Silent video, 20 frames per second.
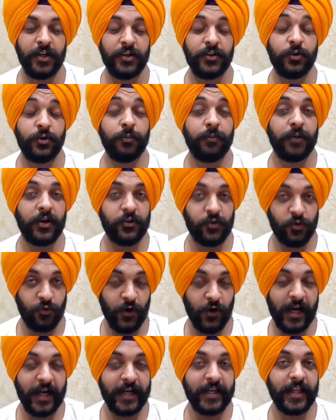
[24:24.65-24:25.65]
You must
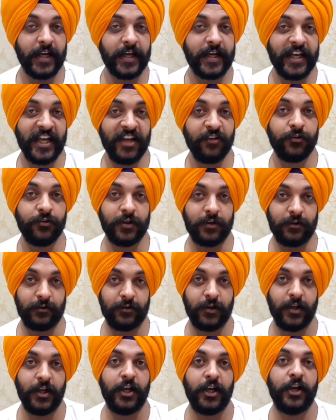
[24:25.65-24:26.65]
find the keywords.
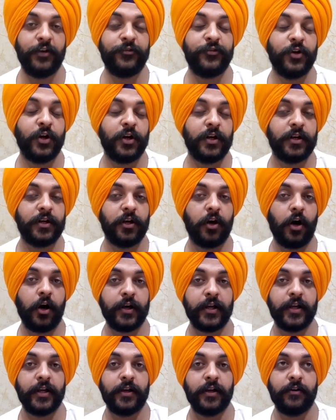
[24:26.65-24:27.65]
If you are
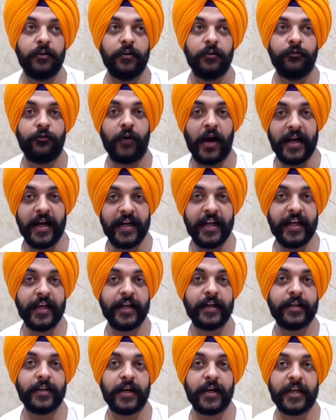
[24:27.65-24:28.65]
not
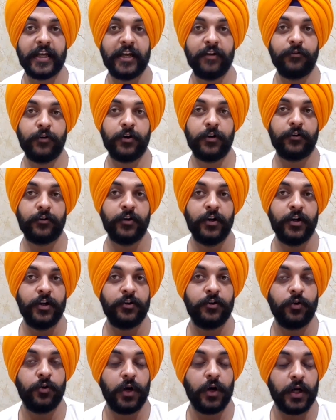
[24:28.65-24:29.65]
finding the keywords,
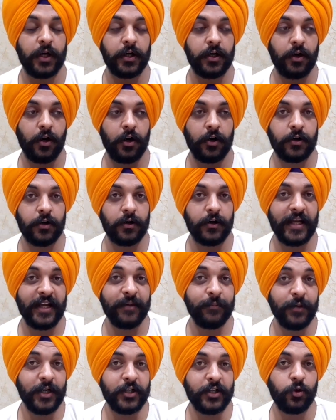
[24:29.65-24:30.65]
you are not
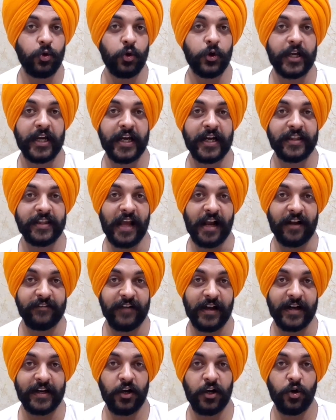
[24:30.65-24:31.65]
able to locate the
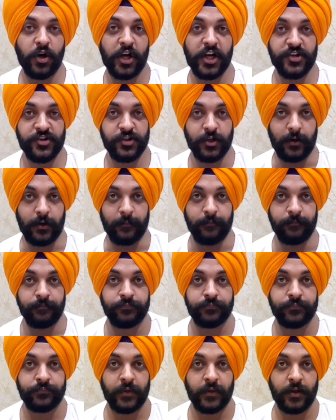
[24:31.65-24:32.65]
exact location.
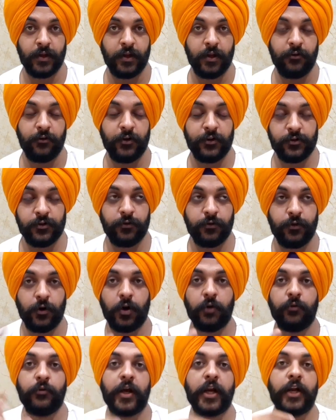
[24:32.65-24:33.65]
First of
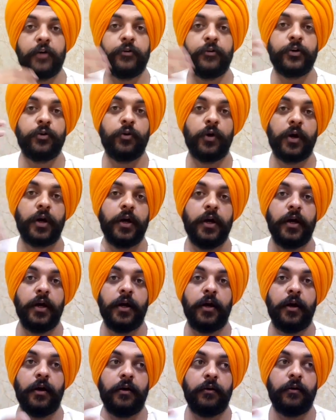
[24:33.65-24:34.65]
all, whenever you
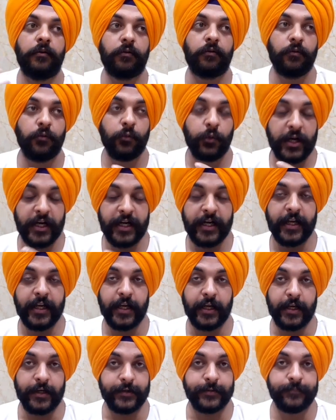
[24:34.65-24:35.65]
are reading
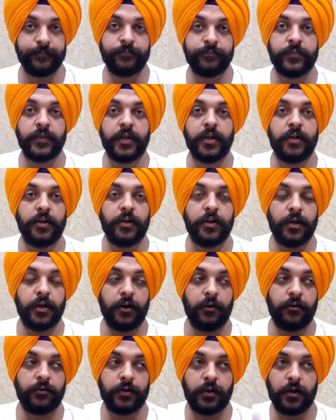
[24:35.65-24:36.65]
it,
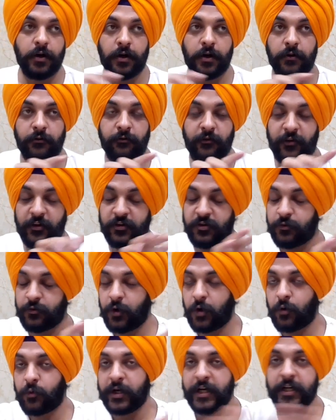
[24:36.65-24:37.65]
the first of
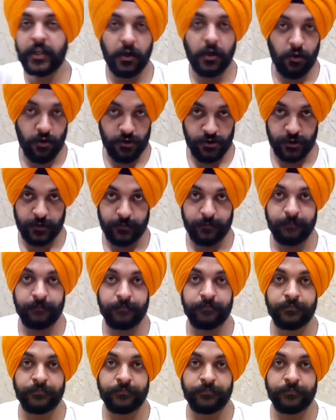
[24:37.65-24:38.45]
all read the question,